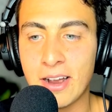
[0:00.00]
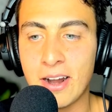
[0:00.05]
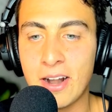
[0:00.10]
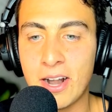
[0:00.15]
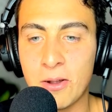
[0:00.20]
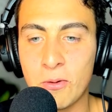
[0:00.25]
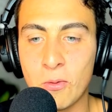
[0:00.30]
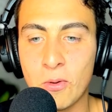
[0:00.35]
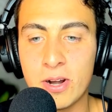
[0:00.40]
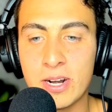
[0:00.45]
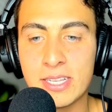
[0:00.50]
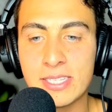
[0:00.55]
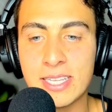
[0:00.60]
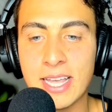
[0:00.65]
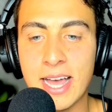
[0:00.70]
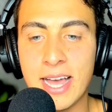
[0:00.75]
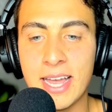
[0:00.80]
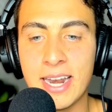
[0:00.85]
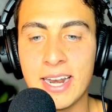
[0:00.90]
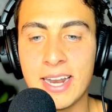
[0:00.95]
all right, what is
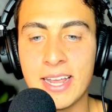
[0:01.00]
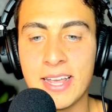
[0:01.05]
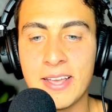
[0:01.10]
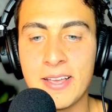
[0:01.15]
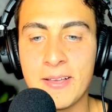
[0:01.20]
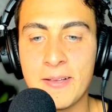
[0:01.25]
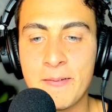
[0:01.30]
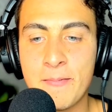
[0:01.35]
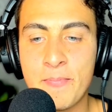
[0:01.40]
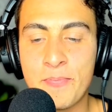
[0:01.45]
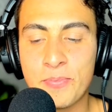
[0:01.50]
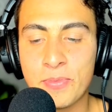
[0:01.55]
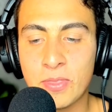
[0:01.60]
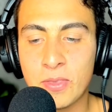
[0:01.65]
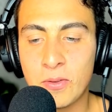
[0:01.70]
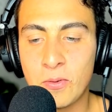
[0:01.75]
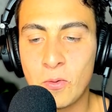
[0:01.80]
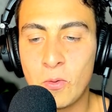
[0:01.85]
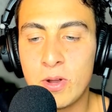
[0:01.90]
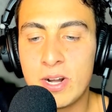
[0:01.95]
that?
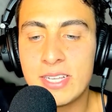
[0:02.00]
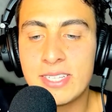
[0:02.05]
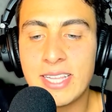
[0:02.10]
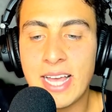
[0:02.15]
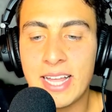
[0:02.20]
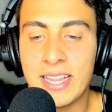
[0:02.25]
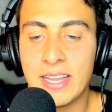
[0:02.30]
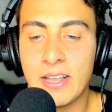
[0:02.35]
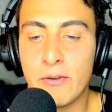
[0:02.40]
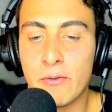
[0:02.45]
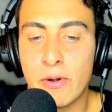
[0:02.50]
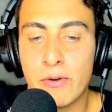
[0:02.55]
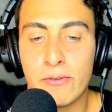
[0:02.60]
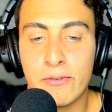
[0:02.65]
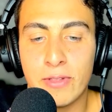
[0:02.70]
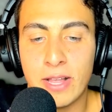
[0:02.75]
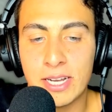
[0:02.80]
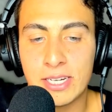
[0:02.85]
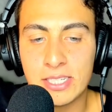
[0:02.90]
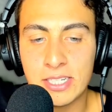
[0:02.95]
What is that a
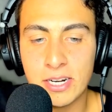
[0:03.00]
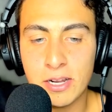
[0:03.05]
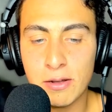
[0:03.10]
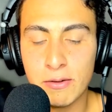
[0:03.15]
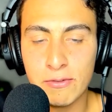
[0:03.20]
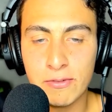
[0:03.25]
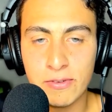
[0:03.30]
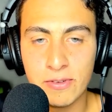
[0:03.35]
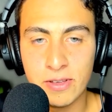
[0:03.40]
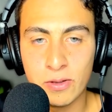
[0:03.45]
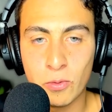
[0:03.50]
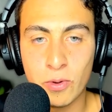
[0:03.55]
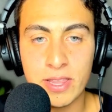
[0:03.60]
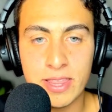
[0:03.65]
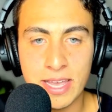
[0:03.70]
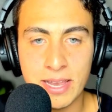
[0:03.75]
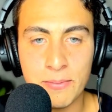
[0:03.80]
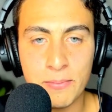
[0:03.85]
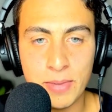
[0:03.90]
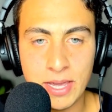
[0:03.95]
reflection of
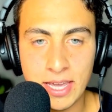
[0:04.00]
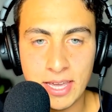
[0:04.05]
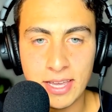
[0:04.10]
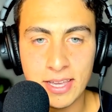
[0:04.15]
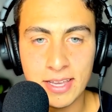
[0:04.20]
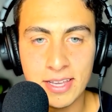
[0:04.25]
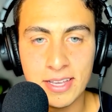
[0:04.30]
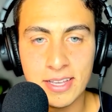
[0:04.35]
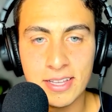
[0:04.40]
within me?